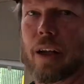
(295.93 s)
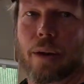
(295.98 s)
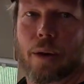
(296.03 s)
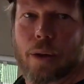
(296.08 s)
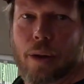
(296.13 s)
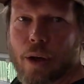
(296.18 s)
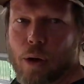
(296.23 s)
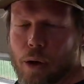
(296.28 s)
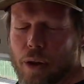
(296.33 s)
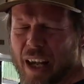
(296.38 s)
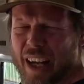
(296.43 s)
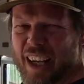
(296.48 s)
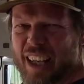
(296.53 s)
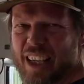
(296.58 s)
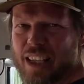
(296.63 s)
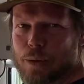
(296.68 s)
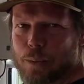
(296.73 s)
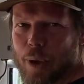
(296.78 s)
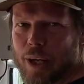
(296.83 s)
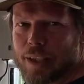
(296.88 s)
I'm going to call that
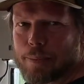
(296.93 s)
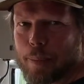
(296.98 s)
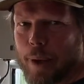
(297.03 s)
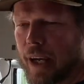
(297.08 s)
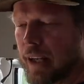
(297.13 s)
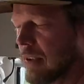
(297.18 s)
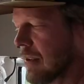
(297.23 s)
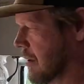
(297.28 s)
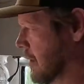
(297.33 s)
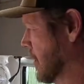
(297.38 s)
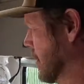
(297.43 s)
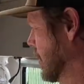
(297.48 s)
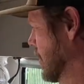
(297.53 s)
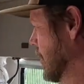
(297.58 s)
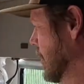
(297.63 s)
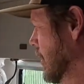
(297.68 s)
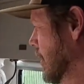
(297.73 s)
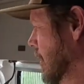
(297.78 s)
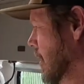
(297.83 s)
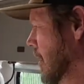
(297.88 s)
east-west bed.
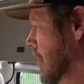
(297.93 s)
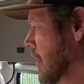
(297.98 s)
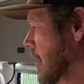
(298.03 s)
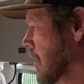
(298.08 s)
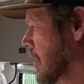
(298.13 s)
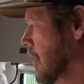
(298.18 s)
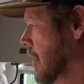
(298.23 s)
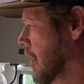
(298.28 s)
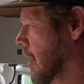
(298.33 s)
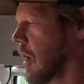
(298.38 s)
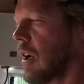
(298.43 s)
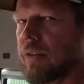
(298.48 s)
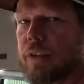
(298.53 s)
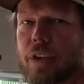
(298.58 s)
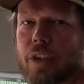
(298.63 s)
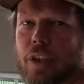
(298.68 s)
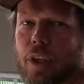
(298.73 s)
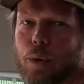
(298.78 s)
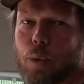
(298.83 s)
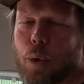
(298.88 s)

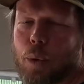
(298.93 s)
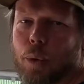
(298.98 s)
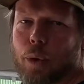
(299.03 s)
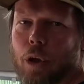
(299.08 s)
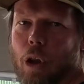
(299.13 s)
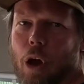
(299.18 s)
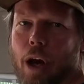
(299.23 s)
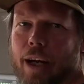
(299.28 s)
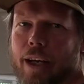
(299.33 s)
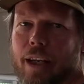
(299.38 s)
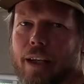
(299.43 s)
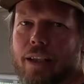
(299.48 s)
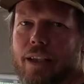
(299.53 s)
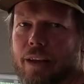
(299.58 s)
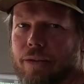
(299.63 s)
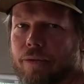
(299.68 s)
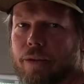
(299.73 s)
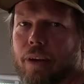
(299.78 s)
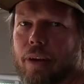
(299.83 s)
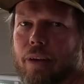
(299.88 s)
Obviously we would like a
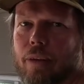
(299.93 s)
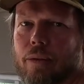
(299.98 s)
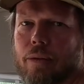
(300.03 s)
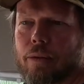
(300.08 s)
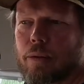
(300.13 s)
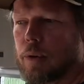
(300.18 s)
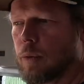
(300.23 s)
different,